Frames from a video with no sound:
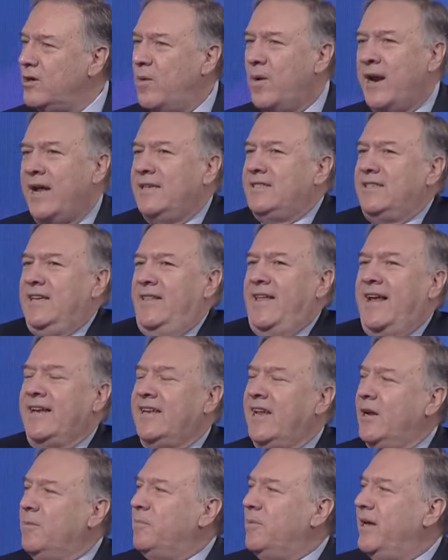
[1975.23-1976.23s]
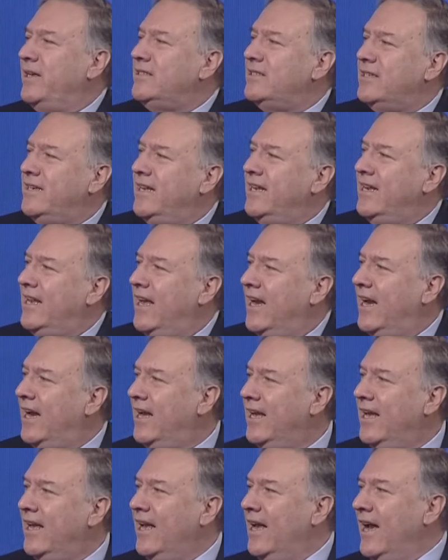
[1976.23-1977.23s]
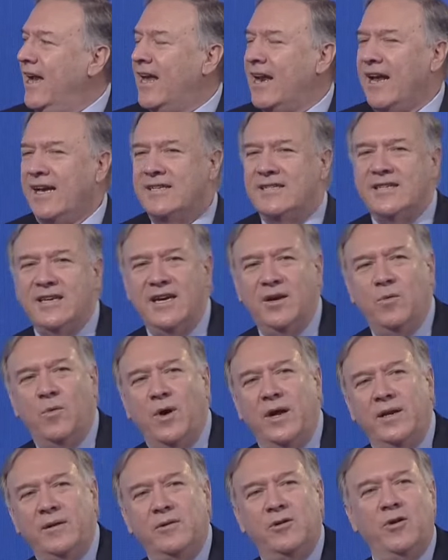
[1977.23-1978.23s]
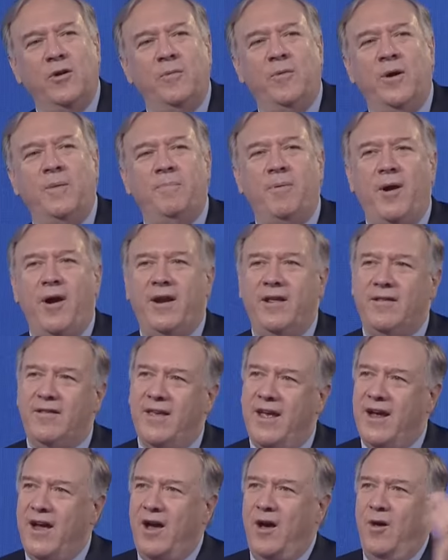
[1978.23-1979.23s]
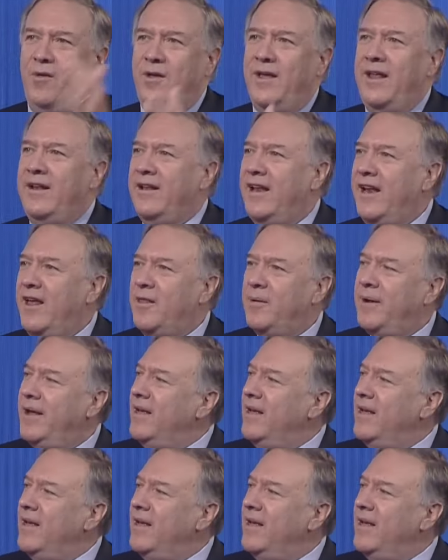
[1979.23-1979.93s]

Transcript: So when I see that take place in India, and I see one, group, one party saying, oh, and another,